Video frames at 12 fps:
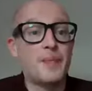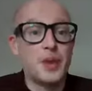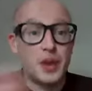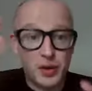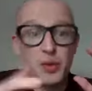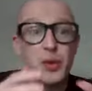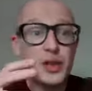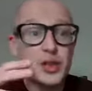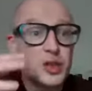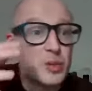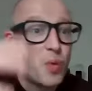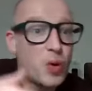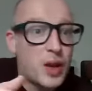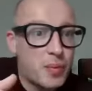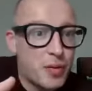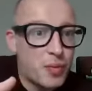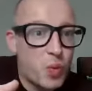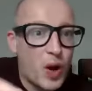you can do it smoky
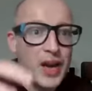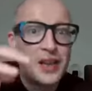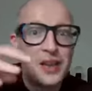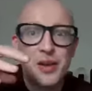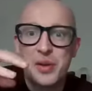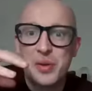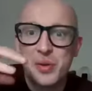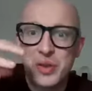with wine. You can do